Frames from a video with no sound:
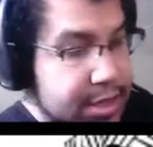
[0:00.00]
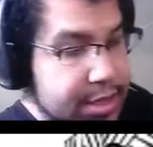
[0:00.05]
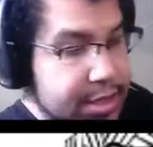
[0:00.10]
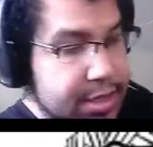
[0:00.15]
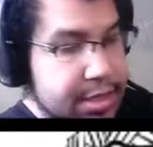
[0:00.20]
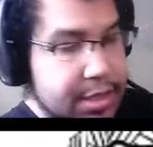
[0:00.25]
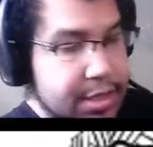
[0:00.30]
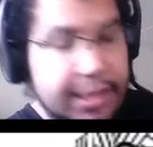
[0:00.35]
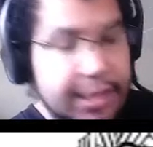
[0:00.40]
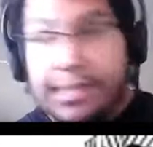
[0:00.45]

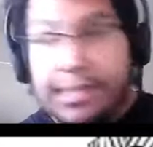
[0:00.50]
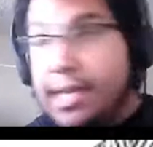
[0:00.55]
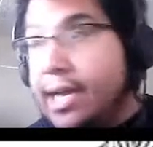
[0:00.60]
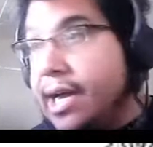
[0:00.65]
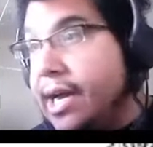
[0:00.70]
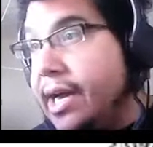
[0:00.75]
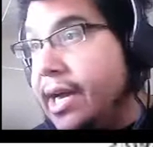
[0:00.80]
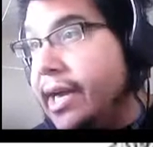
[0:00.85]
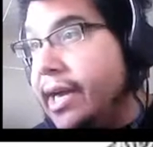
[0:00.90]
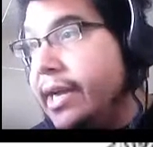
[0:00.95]
Let's
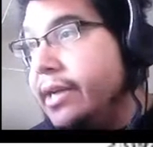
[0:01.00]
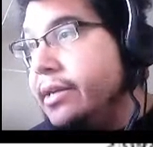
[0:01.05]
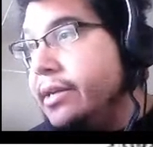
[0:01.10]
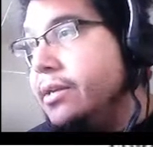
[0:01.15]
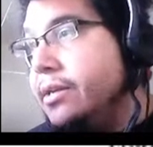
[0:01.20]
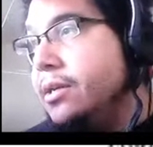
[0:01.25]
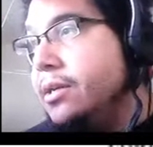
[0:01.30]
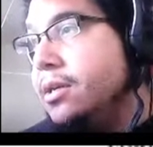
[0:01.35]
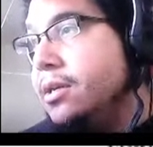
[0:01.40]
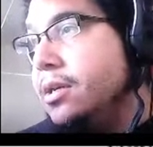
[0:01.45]
hide.
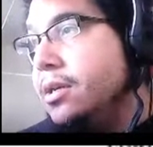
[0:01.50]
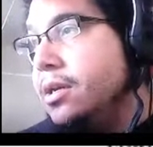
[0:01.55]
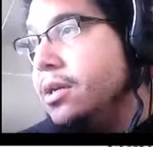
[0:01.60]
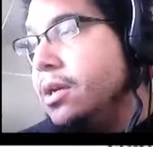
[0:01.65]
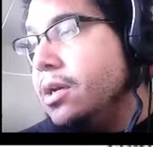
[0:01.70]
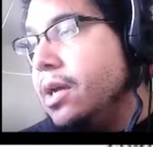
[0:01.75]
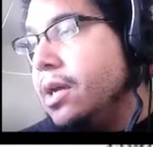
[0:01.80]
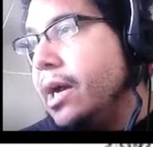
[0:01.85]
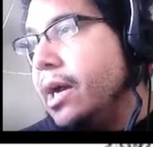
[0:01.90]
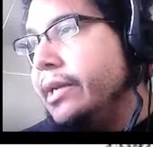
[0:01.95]

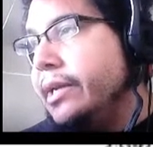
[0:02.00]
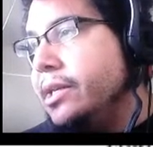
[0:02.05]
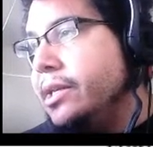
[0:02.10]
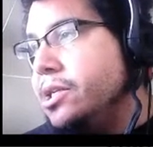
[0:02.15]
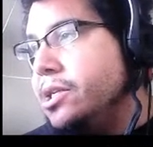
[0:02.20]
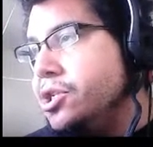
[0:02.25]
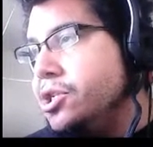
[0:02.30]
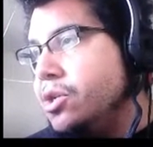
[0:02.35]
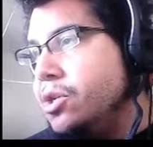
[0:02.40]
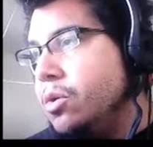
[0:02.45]
Let's
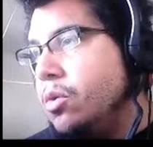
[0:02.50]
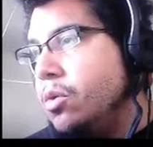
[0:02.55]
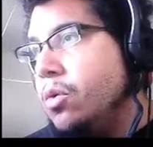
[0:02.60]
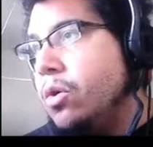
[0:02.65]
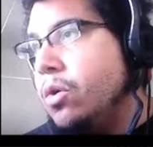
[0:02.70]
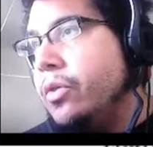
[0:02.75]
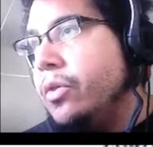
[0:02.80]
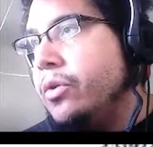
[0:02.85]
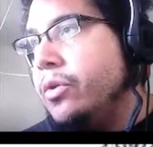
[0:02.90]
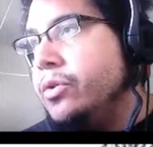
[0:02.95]
show
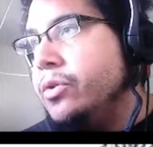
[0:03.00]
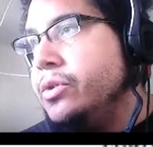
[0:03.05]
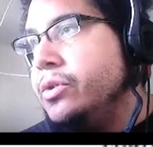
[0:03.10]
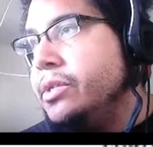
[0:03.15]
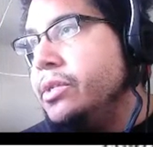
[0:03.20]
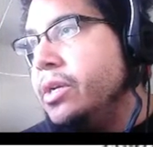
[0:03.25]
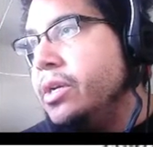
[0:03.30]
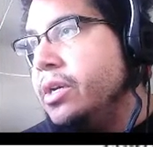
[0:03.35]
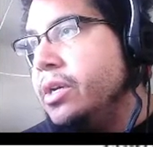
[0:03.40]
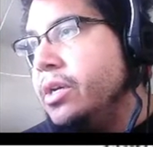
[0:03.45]
those.
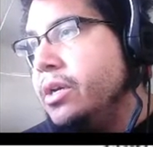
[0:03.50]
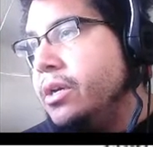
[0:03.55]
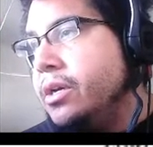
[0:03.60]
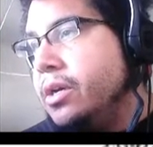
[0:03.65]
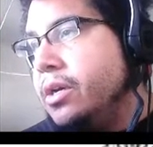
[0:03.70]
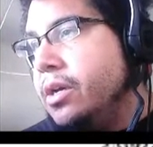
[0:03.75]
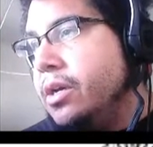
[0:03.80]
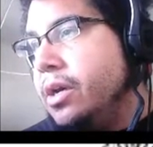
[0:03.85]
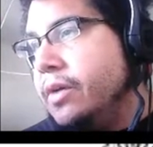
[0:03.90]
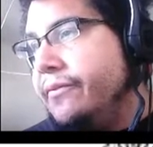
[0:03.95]

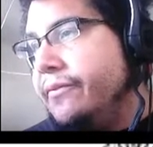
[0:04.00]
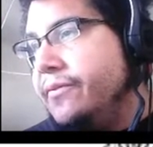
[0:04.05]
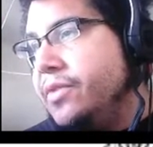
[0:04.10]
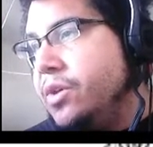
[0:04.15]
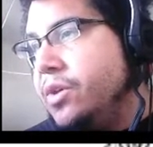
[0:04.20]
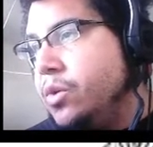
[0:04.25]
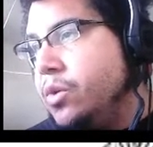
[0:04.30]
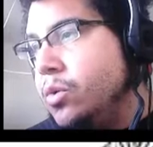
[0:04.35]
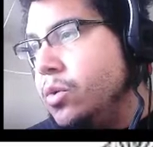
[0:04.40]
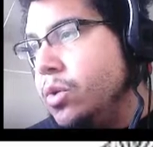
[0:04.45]

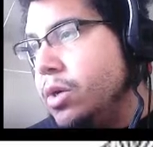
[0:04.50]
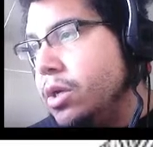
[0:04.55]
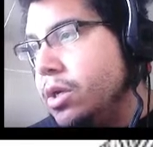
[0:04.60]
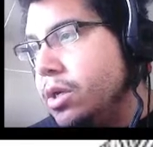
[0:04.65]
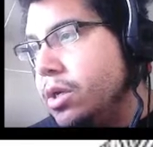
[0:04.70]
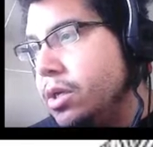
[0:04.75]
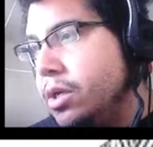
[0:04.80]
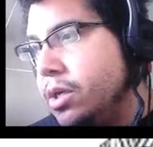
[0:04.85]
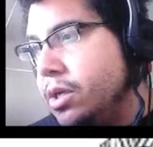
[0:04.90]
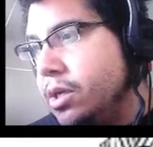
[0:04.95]
View
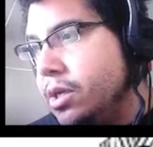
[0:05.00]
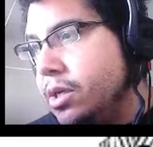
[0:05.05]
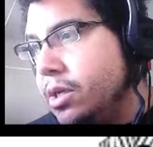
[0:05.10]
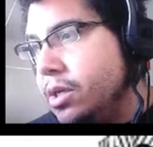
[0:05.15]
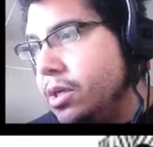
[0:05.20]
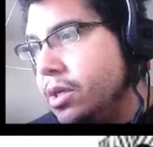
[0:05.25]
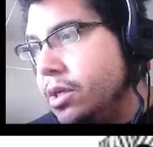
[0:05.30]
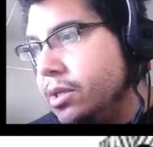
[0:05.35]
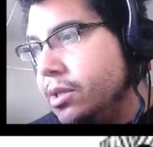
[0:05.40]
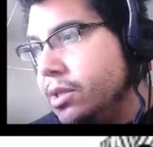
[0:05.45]

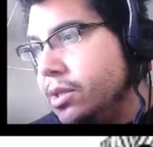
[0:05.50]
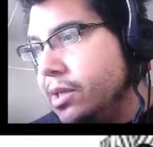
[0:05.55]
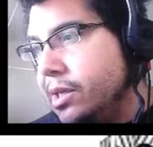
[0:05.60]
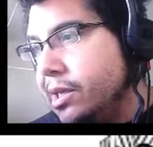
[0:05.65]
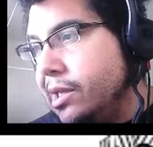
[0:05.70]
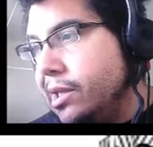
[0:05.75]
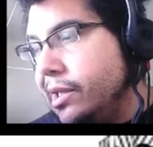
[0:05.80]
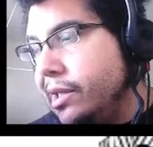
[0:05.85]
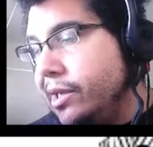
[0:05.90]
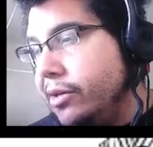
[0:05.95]

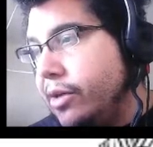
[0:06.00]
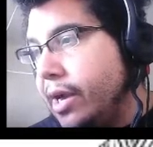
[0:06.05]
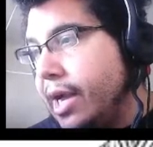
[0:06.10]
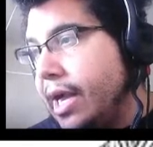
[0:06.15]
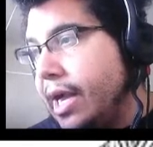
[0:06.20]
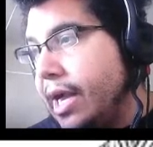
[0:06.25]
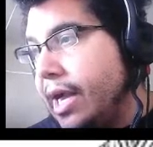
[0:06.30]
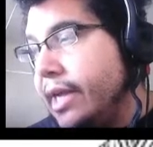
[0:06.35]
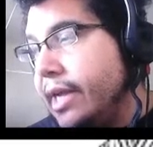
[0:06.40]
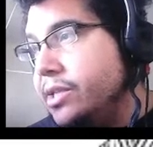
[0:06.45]
clear
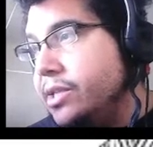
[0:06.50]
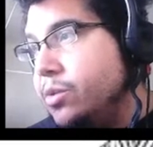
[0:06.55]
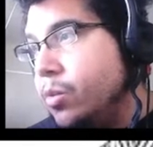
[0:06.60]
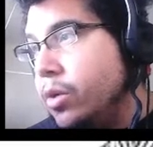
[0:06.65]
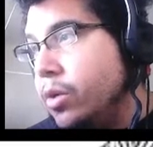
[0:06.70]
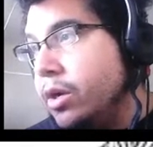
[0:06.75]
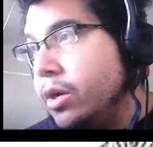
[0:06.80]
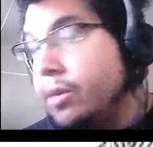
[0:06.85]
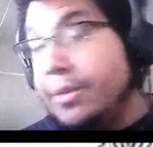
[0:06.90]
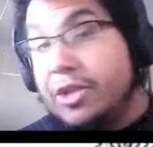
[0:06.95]
guides. We're
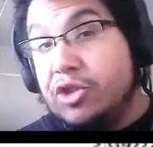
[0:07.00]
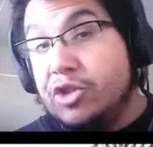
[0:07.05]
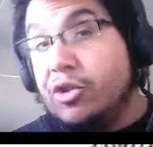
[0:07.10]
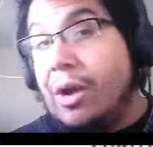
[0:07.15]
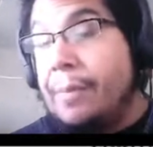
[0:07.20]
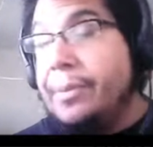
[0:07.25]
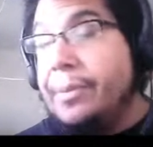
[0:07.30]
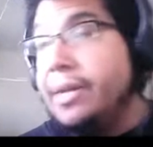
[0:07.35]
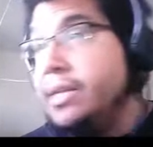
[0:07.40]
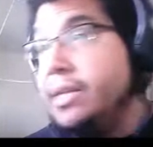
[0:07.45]
going to be
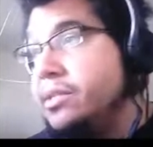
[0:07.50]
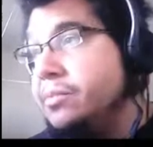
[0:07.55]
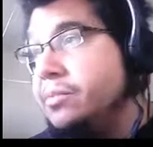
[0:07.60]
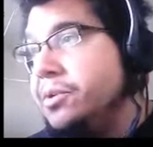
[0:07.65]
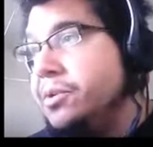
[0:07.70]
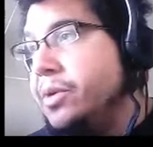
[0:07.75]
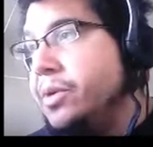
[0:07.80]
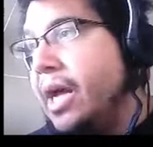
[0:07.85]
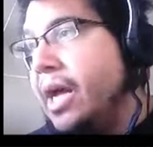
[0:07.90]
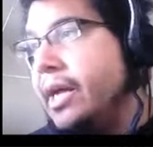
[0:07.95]
dropping in some
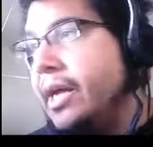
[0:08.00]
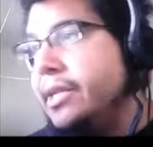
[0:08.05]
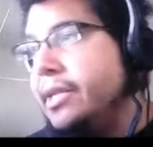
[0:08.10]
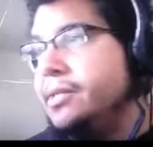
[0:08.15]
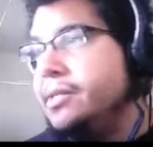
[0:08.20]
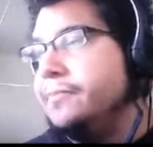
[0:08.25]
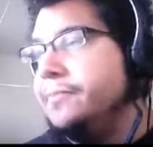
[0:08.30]
new guides.